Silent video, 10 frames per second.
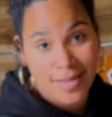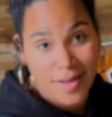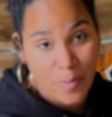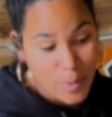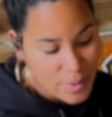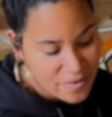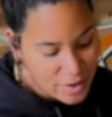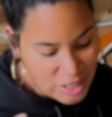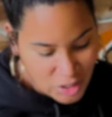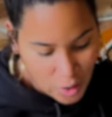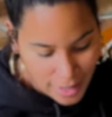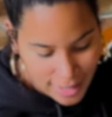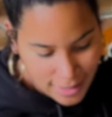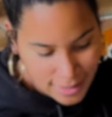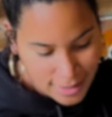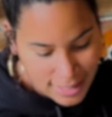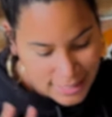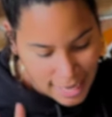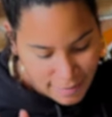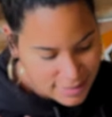when we first started
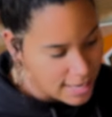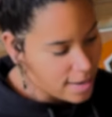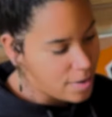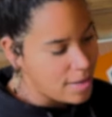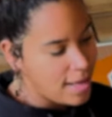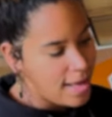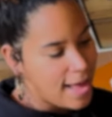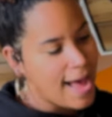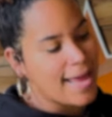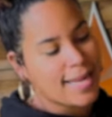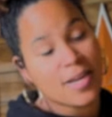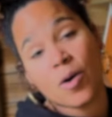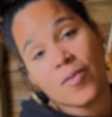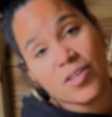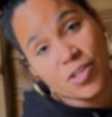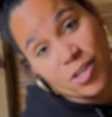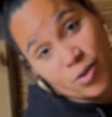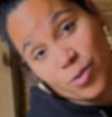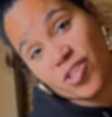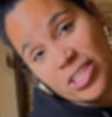this lifestyle, I didn't know that you could
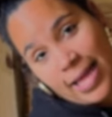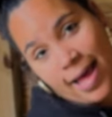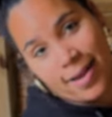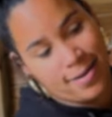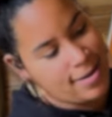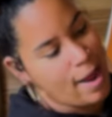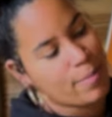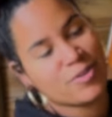do this. that. I would be